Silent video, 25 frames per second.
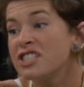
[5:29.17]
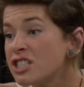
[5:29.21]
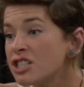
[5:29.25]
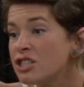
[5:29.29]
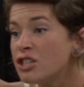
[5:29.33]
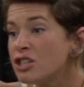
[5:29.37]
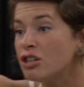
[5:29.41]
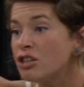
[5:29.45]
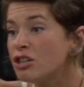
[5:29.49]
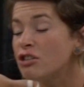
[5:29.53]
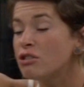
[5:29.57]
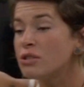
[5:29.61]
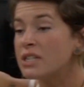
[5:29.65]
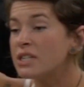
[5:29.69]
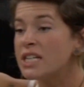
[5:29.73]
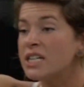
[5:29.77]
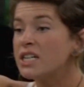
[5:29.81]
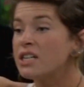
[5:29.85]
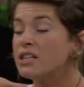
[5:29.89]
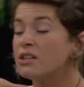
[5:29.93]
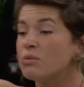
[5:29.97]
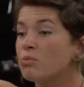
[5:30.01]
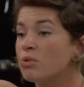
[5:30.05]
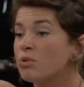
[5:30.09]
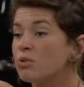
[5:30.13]
called
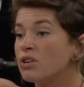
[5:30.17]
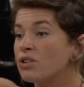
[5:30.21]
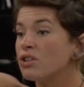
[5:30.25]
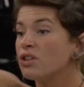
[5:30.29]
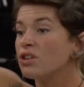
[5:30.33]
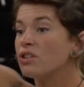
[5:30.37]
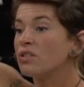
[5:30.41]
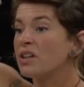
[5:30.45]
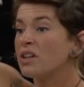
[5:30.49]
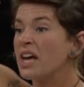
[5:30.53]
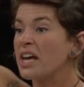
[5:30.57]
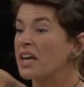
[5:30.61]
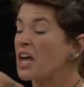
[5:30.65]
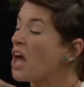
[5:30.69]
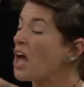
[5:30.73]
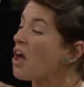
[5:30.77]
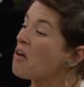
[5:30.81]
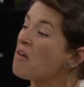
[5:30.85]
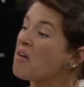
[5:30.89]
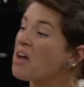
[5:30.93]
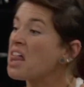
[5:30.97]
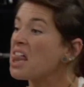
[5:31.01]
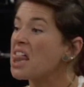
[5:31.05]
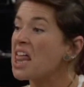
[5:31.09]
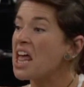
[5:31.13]
out, where they're like, oh,
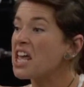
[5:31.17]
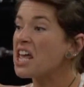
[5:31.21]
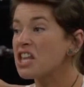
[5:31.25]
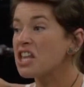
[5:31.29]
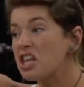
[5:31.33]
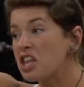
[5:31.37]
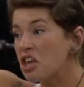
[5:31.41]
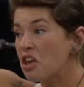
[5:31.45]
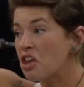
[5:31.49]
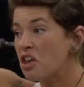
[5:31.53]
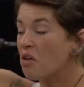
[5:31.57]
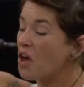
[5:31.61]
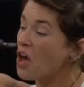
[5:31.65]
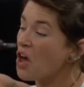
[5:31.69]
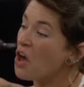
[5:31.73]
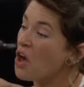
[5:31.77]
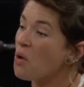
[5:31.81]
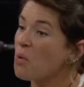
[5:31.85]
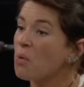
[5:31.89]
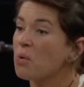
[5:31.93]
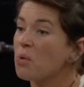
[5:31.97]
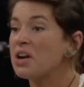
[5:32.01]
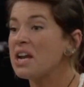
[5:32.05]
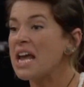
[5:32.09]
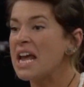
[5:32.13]
I like you. Oh,
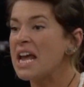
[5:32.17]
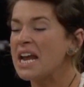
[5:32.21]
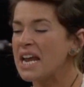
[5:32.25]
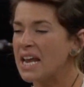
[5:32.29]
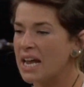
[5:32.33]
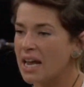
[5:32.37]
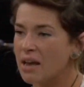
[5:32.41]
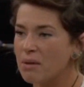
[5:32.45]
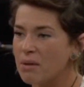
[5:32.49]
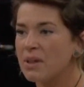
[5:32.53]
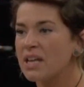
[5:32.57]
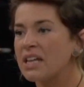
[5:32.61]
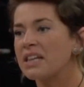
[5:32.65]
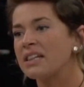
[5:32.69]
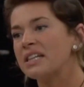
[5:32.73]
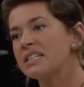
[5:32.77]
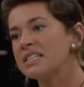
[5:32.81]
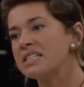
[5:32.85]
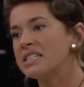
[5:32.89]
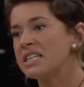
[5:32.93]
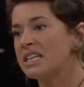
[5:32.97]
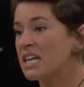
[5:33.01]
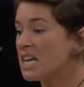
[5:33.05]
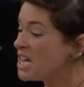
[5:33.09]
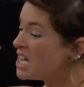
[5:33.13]
we're dating. I'm like,
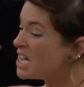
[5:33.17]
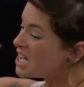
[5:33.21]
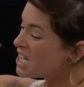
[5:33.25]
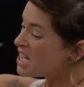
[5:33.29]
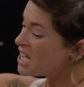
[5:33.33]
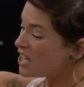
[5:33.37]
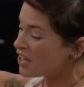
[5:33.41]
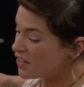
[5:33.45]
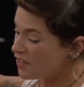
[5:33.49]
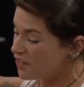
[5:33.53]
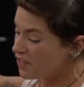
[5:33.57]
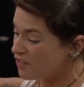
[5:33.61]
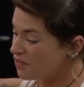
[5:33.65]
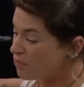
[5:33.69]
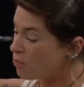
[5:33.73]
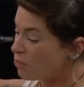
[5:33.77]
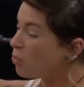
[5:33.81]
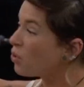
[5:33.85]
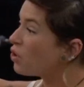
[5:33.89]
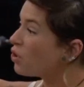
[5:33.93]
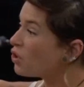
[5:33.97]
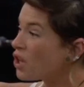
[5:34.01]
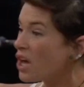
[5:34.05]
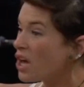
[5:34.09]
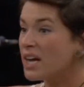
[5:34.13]
listen,
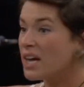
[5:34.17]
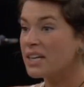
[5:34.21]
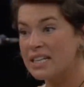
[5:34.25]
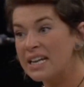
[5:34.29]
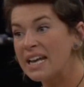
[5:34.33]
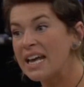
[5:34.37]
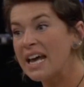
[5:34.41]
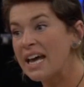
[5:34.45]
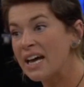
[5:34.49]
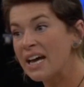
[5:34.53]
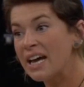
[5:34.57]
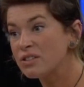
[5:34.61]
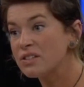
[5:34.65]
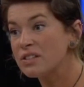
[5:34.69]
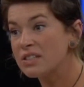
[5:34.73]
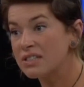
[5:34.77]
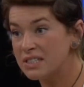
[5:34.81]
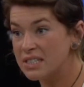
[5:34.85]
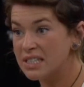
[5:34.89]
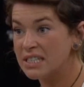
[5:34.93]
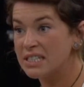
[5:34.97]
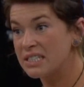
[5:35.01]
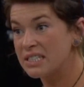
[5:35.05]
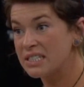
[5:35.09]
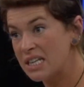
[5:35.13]
we're locked in a house, the
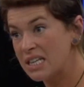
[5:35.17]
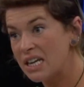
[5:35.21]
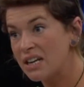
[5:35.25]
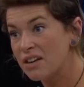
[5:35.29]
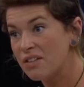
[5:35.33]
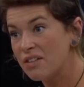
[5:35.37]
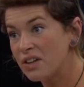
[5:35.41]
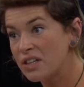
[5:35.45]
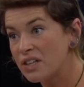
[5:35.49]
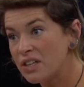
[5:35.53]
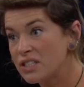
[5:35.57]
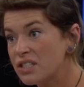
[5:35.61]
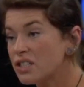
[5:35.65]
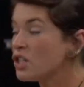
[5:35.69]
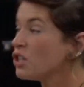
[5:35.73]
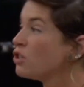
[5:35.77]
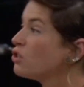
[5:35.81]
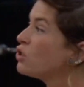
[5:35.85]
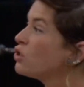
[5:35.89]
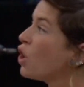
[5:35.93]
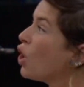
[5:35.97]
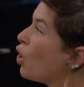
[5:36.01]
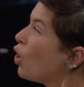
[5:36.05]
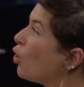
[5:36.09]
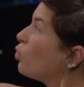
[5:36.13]
16 of us. Right. There's
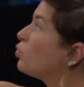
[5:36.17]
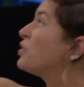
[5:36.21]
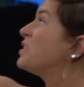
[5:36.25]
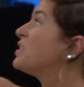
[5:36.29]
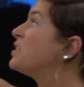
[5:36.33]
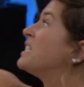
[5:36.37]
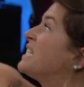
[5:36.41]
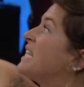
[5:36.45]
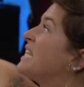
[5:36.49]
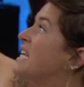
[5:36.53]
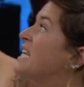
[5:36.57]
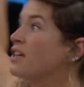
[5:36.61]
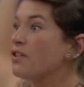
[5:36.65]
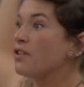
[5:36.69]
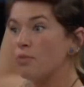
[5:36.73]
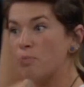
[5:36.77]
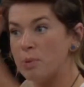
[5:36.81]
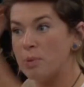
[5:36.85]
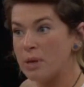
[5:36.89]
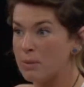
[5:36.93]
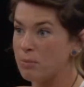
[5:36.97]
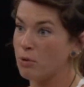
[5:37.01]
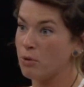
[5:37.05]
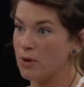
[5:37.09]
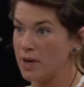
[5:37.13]
a whole sea of
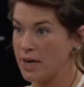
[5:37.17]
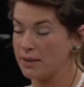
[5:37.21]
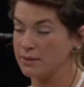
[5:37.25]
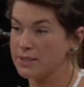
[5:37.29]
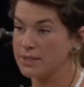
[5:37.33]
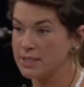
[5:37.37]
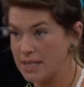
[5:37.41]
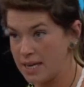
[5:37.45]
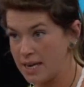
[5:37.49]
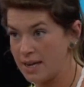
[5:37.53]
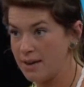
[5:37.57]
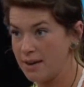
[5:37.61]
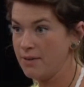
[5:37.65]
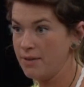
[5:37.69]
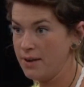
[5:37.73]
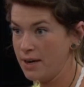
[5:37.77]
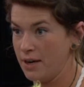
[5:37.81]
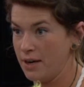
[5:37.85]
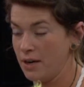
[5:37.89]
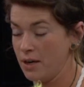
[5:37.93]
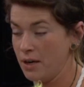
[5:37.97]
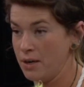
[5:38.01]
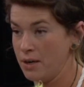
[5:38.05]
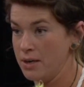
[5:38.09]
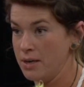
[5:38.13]
people outside of
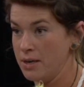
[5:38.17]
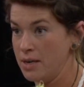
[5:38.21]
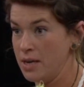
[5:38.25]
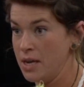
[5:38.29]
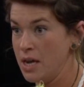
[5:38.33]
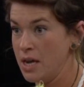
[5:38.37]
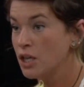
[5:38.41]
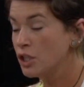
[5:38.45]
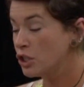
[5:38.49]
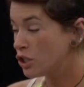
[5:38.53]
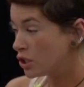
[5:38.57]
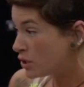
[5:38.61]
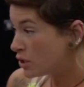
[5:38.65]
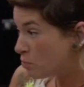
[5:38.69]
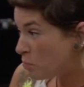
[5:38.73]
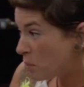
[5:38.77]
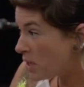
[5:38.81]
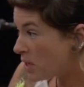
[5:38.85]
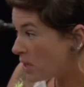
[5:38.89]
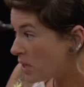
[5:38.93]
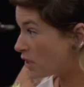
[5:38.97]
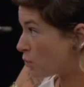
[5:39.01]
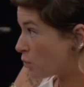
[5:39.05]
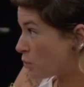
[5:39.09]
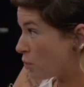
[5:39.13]
here. Yeah. Just
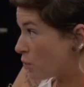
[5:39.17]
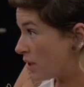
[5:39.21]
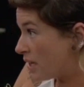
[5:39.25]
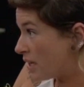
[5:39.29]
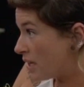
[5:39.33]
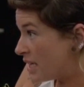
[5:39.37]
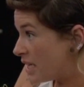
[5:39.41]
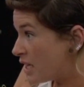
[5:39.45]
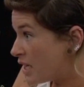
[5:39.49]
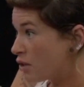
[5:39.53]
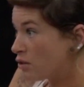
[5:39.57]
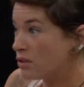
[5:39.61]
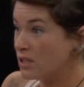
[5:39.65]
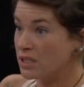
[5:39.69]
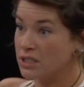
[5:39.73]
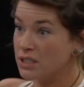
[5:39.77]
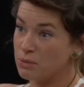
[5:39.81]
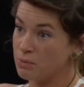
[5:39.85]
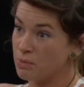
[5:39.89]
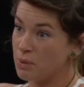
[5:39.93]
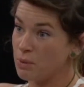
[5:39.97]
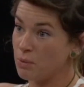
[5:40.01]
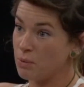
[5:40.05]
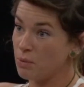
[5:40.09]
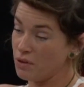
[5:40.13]
because we're in here
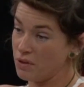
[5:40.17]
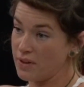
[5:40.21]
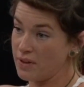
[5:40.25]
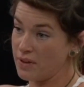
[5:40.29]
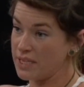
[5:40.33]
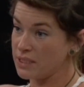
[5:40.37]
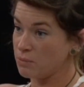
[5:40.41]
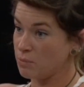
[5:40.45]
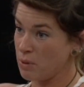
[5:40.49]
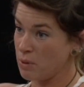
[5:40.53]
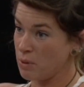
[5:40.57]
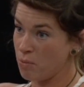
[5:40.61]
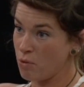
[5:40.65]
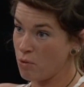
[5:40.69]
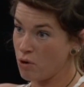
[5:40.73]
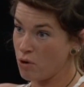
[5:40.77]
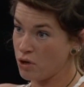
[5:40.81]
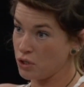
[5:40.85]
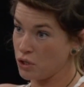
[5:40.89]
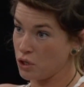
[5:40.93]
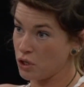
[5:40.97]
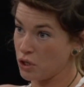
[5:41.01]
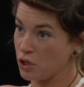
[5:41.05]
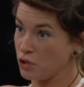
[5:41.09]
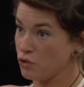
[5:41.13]
doesn't mean we're the last people
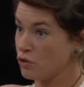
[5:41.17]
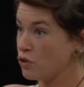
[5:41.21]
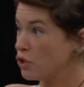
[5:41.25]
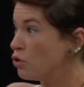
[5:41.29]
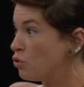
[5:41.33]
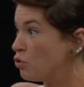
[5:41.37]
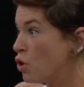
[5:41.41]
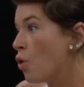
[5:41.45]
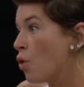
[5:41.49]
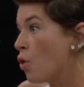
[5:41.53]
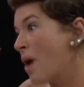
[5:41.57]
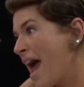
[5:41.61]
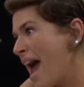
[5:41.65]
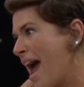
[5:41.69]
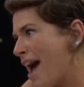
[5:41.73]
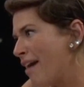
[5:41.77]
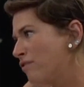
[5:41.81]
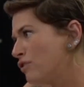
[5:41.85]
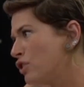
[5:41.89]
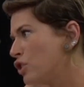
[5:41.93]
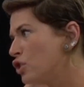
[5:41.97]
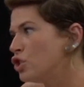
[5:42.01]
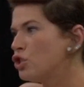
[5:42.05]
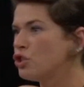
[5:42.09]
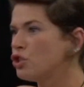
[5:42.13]
on earth. Yeah. You don't
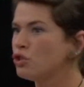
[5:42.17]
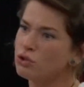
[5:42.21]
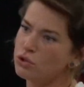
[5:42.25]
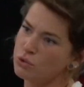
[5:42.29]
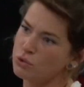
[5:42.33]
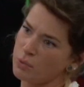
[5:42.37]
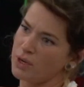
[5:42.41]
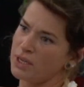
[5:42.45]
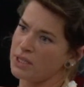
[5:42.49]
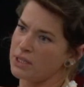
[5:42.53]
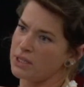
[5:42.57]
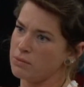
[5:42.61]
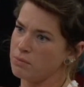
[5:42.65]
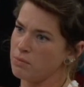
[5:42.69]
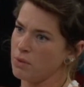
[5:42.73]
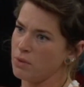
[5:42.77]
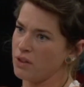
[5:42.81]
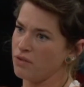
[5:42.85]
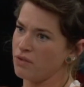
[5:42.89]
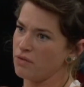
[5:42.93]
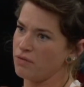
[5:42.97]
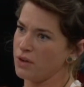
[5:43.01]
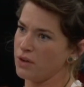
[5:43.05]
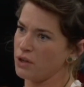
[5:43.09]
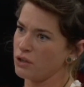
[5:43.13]
have to choose one of these
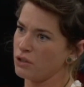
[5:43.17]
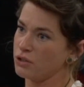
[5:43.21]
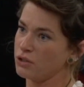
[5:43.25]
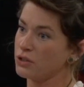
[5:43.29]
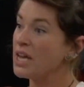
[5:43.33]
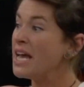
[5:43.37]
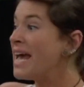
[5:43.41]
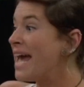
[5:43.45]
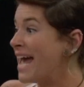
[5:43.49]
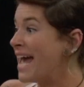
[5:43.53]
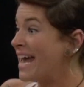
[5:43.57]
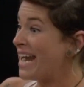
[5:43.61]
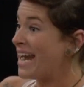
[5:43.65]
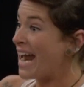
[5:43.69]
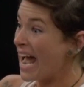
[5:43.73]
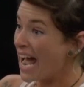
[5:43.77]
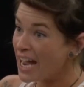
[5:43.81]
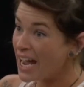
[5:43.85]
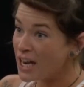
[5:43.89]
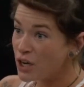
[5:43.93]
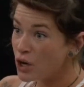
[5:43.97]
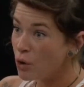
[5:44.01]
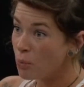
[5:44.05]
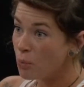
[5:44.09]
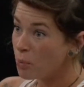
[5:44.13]
motherfuckers. Right. And I
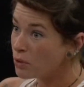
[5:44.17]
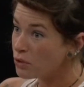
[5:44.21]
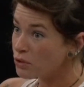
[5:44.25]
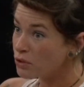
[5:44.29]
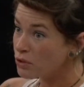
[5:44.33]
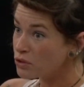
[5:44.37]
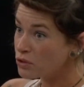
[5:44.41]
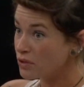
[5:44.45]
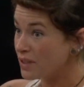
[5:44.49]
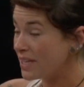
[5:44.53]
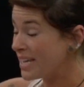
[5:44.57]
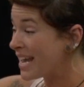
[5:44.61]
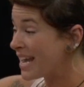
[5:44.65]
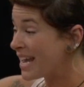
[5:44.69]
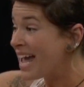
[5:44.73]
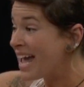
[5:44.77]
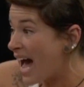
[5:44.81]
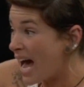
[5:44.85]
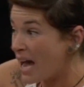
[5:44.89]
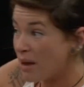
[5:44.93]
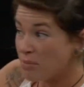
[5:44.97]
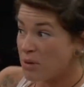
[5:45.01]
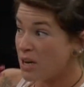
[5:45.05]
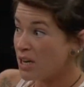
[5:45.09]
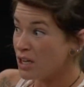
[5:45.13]
know personally,
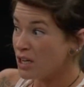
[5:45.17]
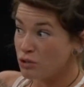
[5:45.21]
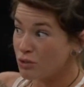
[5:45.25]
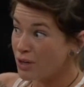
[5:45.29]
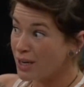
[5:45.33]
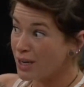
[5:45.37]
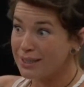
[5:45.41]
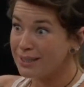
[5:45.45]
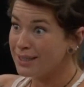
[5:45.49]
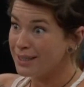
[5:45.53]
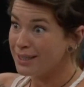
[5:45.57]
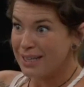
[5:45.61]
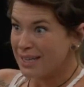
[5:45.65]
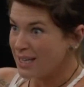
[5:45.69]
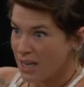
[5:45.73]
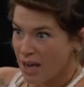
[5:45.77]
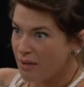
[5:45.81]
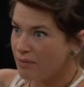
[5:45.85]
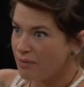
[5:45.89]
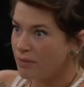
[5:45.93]
I'm not attracted to any of them.